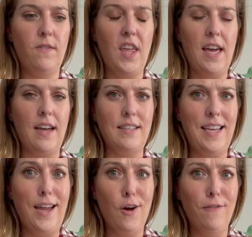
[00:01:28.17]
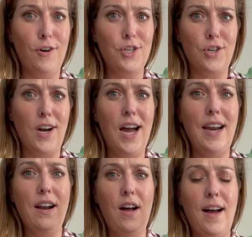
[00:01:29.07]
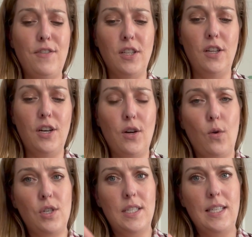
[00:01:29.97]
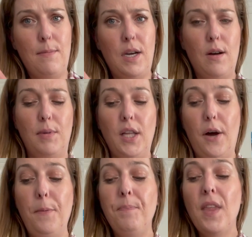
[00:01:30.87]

If they take overage or not, I'll have to look or just let me know below.